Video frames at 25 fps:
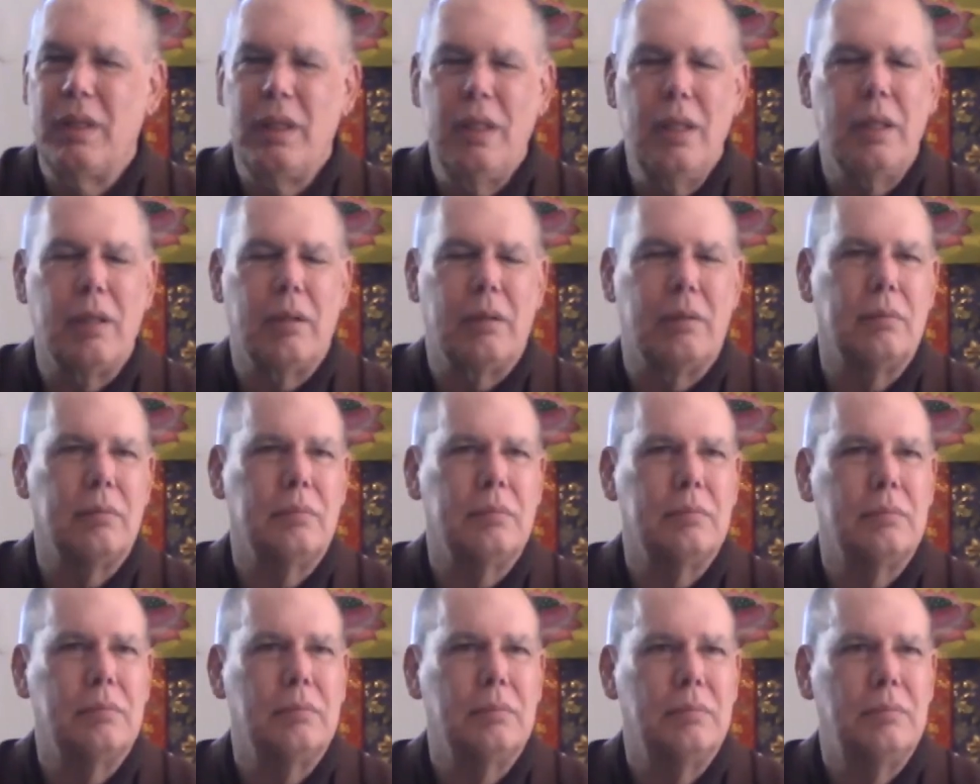deal.
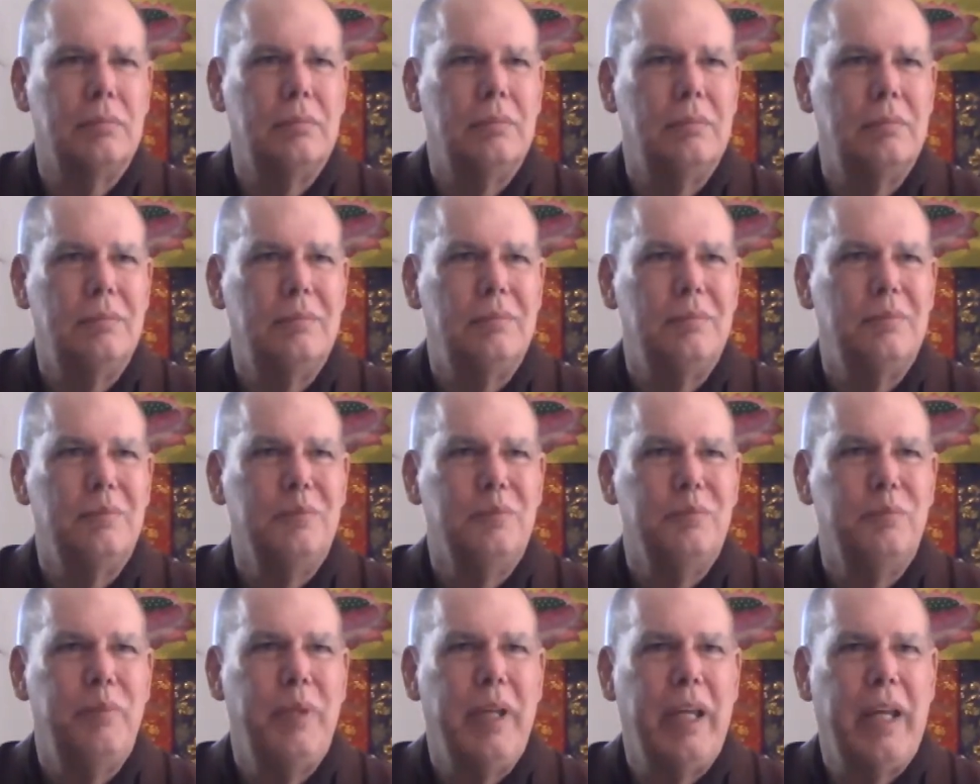
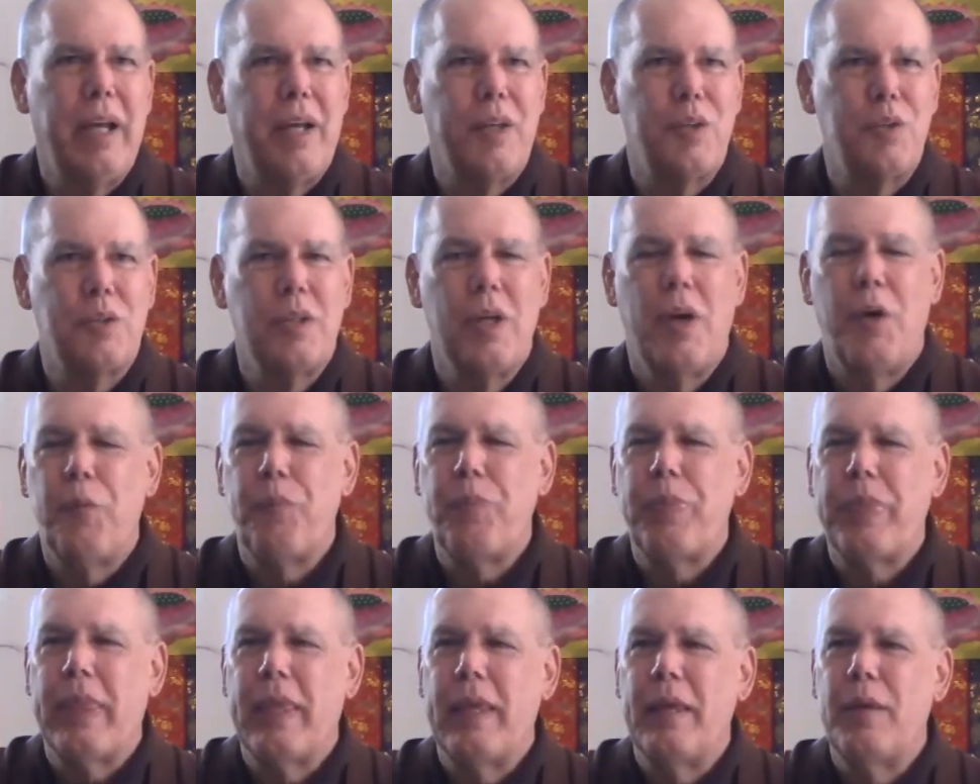Because
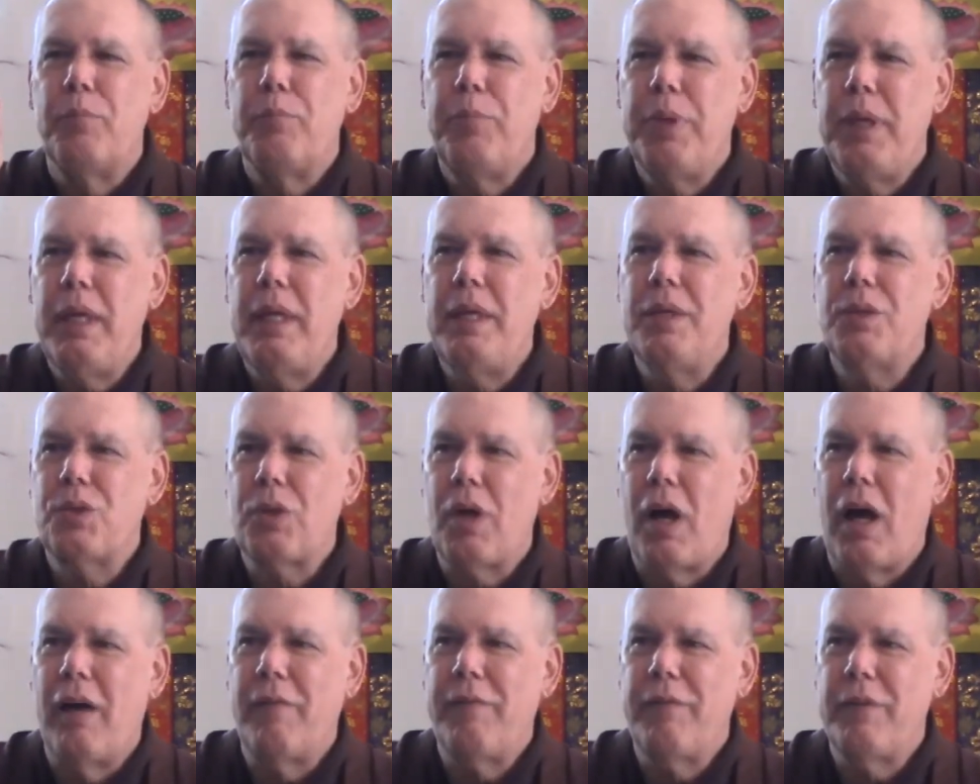peace
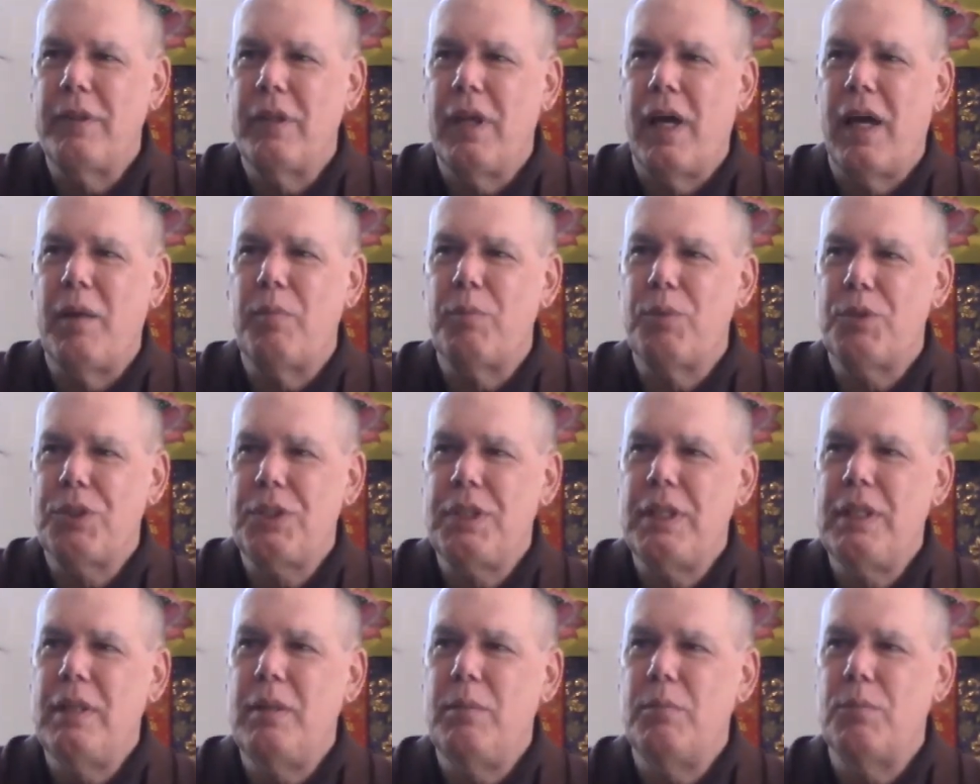oftentimes
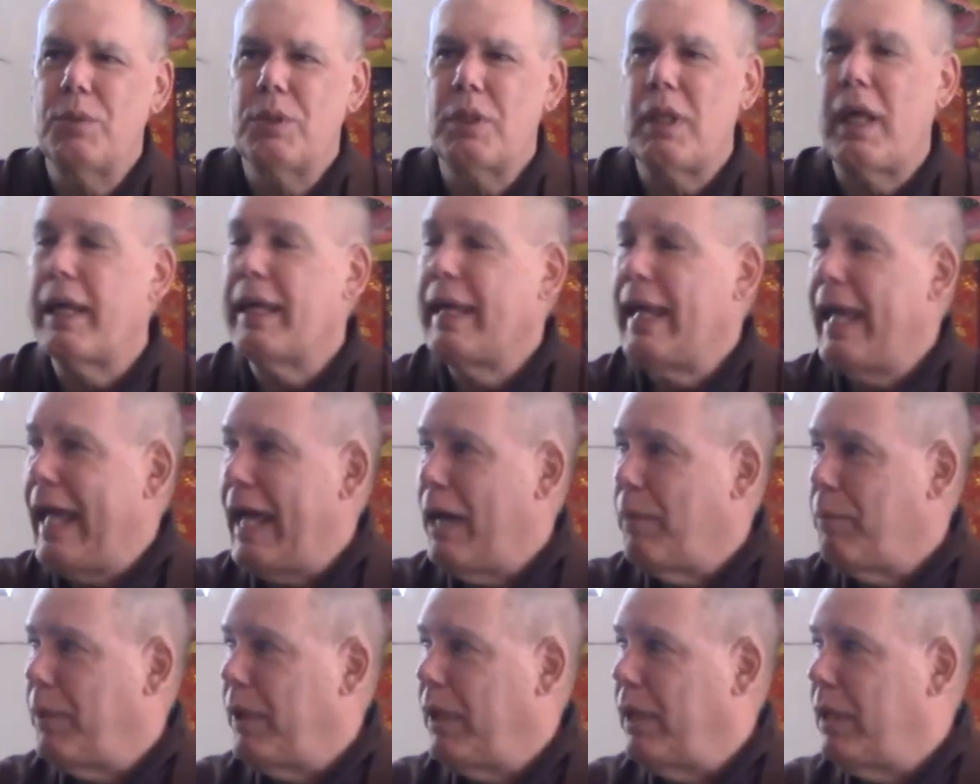seems like
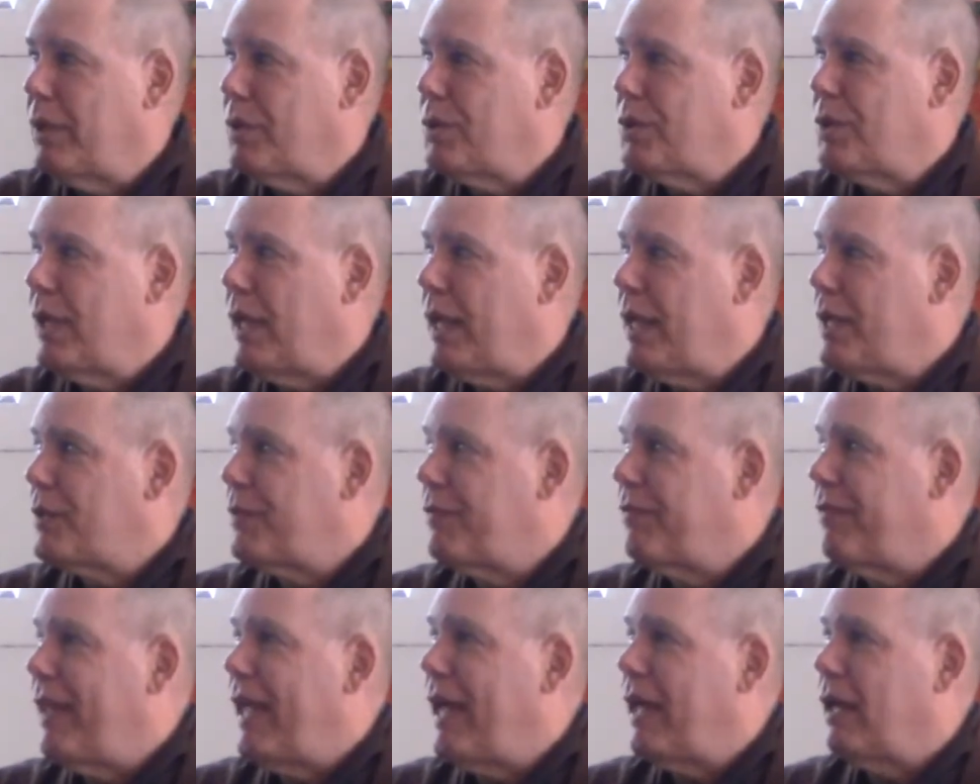happiness that has
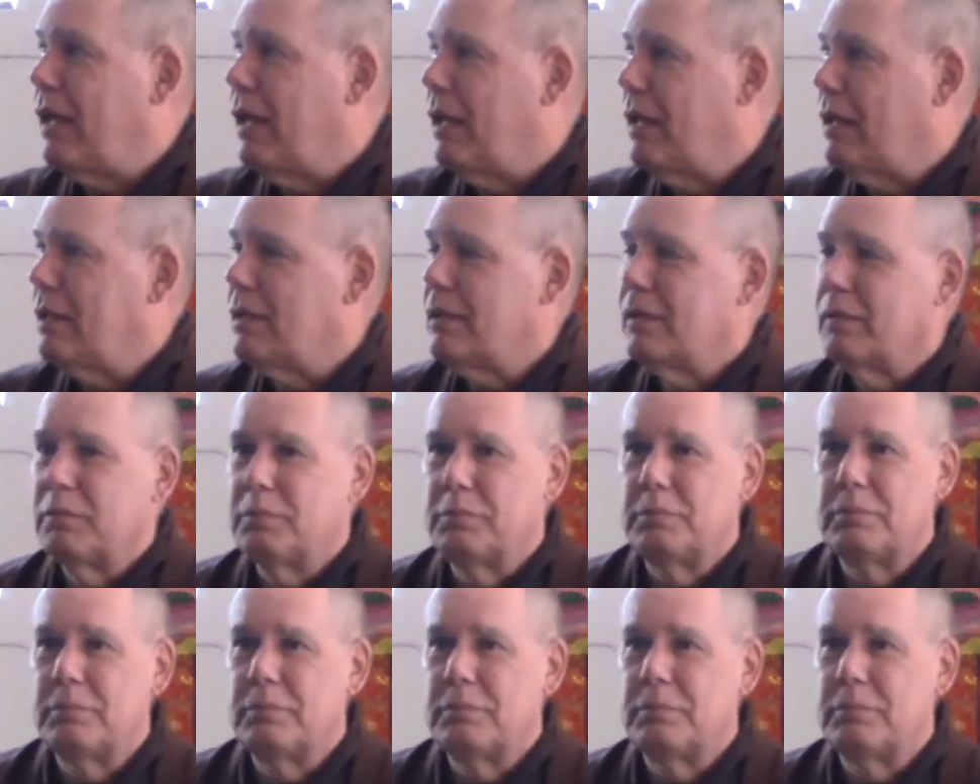flatlined.